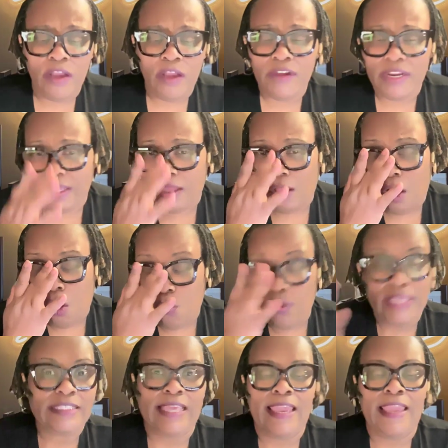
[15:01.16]
already
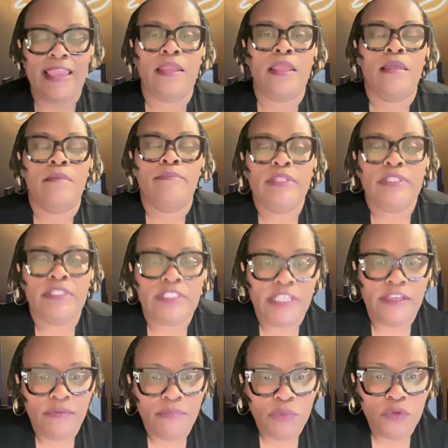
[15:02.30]
always had
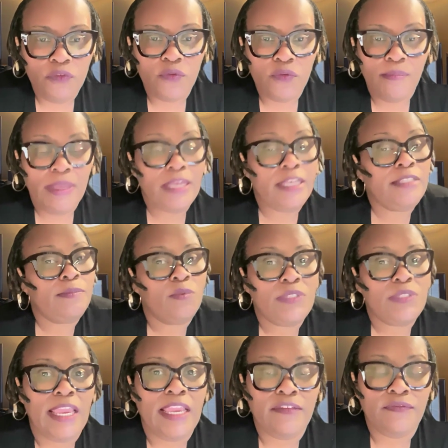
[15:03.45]
military moves when my husband
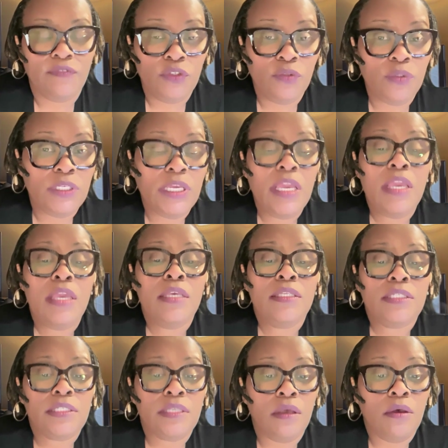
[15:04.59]
was active duty.
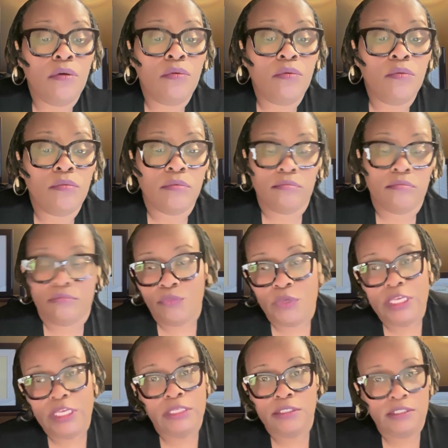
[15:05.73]
So we
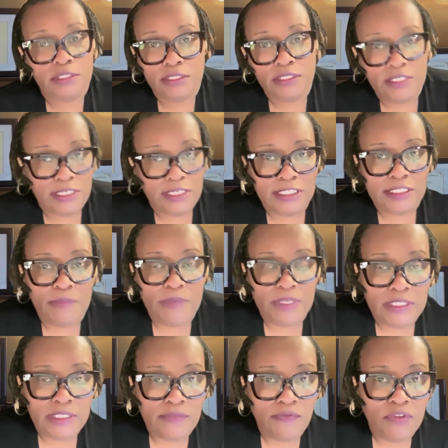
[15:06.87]
couldn't deduct any
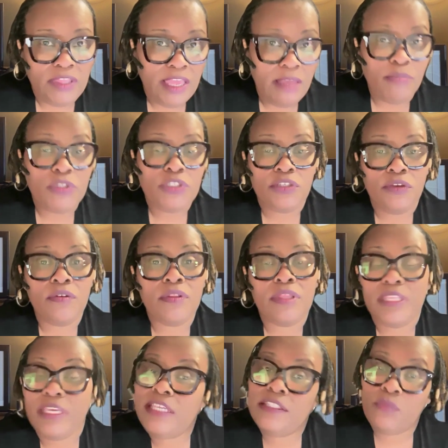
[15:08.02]
expenses for that, but certain
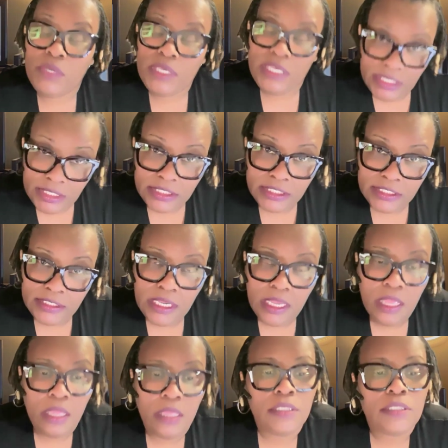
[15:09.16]
things we could.
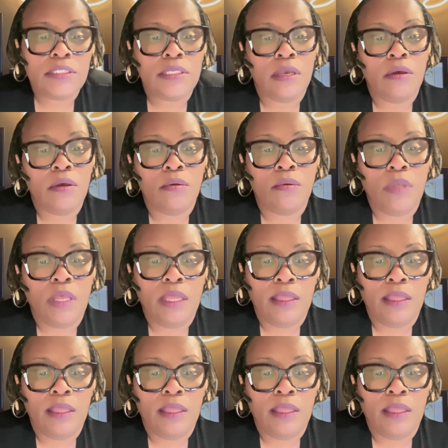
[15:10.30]
So,